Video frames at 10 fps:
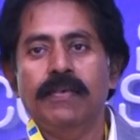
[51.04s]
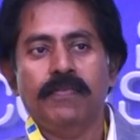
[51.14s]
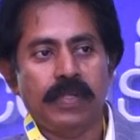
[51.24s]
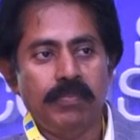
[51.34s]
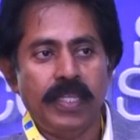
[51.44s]

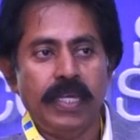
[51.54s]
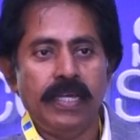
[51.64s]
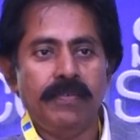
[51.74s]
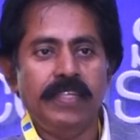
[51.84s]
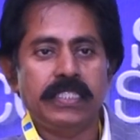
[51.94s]
From
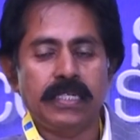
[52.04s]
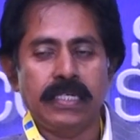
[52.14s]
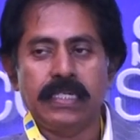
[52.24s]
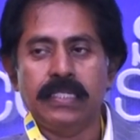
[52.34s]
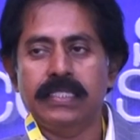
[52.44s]
there, we
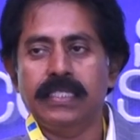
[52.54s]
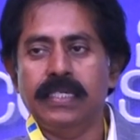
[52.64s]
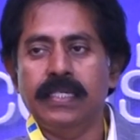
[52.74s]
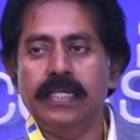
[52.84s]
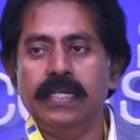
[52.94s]
started our
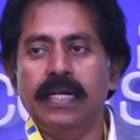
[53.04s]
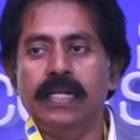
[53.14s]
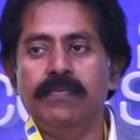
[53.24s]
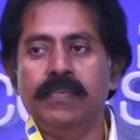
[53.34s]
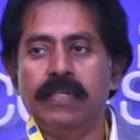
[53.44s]
journey,
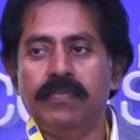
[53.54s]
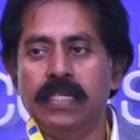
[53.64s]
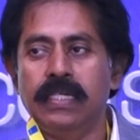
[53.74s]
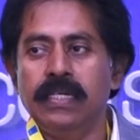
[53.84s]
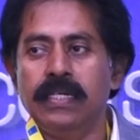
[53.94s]
and we have
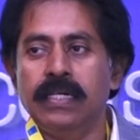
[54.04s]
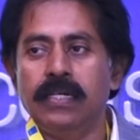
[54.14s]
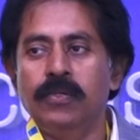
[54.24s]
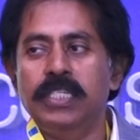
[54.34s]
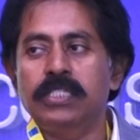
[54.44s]
done
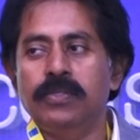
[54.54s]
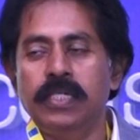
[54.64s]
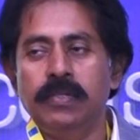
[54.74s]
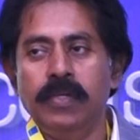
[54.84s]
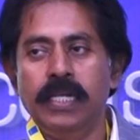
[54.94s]

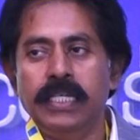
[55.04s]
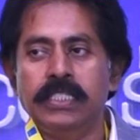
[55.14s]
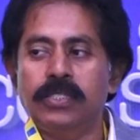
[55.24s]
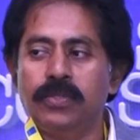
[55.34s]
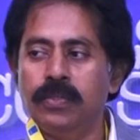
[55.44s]
20-storied
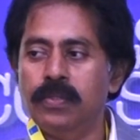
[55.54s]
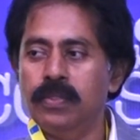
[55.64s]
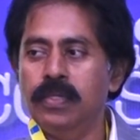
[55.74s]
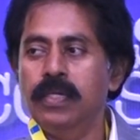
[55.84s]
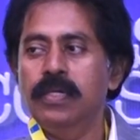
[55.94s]
buildings to
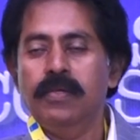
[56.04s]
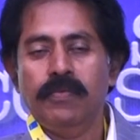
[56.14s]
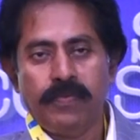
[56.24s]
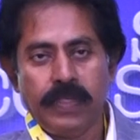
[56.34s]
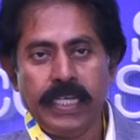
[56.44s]

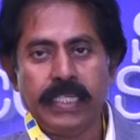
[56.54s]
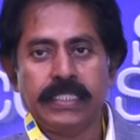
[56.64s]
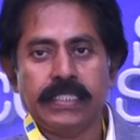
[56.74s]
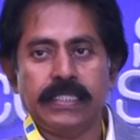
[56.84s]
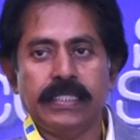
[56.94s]

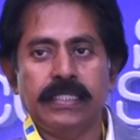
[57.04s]
Phoenix.